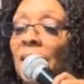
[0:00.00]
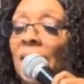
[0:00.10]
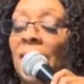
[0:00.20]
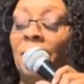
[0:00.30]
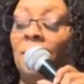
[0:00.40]

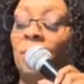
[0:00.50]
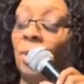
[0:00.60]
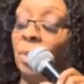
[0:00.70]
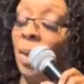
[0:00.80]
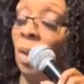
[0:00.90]
He
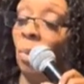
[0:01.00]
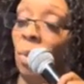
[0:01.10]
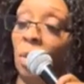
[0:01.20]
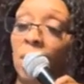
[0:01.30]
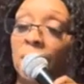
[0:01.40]
was being
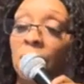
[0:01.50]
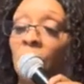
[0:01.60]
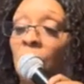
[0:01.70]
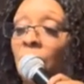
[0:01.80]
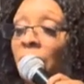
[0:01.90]
warned and
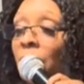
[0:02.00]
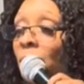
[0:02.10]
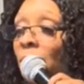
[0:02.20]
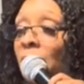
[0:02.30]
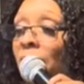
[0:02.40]
warned and
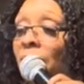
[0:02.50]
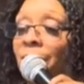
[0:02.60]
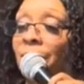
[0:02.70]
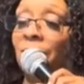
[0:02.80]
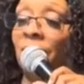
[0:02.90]

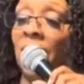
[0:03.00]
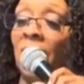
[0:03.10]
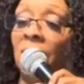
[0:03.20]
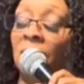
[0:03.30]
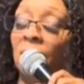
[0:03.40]
warned.
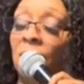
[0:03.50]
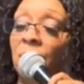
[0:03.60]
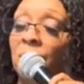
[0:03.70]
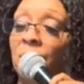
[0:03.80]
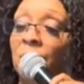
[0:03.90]
Now he's
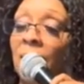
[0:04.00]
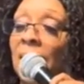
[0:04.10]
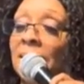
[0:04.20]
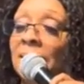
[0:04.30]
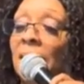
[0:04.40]
going through.
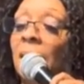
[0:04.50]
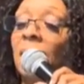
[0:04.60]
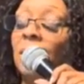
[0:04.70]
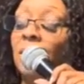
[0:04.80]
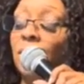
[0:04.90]
Like I say,
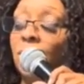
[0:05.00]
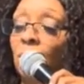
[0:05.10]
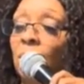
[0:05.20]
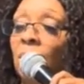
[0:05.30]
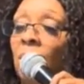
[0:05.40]
the
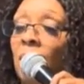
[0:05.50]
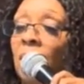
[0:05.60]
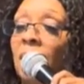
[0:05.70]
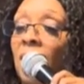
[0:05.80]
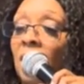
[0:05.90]
school of
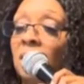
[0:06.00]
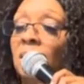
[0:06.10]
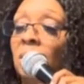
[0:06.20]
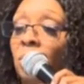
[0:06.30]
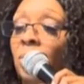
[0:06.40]
hard knocks
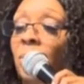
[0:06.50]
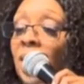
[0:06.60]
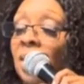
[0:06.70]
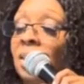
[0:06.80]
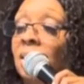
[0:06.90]
is what
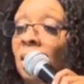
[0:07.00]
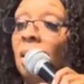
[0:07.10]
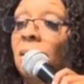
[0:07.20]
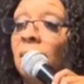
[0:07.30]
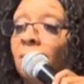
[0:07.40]
raises
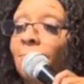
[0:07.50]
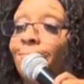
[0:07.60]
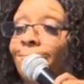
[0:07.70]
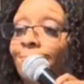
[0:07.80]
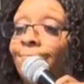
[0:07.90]
us.
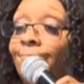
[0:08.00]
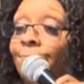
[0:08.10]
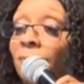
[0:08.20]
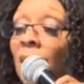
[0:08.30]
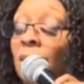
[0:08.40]

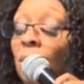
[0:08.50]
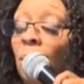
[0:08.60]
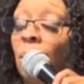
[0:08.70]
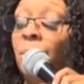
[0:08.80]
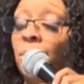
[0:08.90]
He's
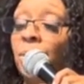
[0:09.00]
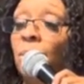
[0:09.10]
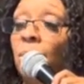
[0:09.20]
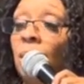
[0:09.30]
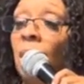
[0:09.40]
going through the
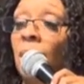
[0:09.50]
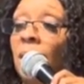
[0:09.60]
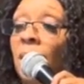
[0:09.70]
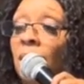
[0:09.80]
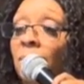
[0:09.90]
school of
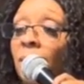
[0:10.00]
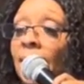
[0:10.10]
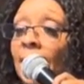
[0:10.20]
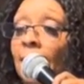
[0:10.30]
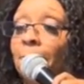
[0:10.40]
hard knocks
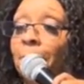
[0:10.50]
right now.